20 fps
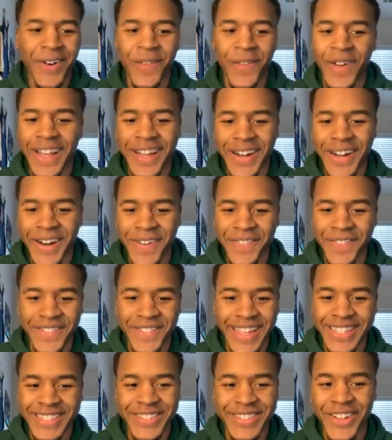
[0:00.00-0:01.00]
I'll wake up
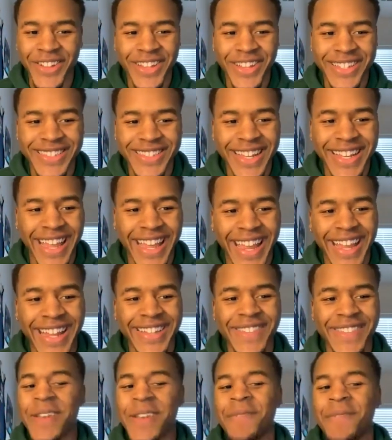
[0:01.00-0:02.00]
as early as I
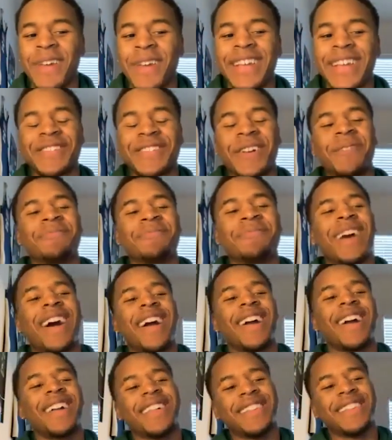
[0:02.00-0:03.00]
can, make sure I'm
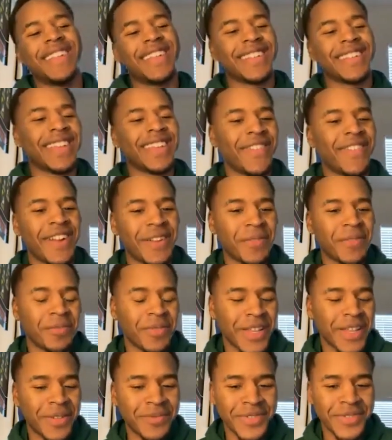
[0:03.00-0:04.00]
tired, and then get ready to
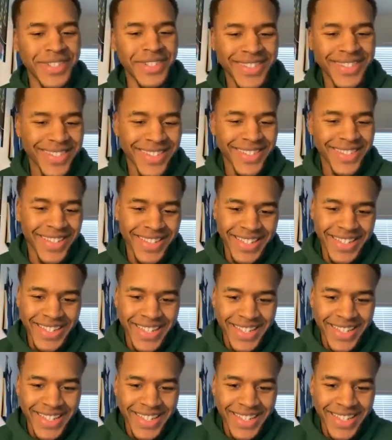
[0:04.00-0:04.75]
play. But yeah.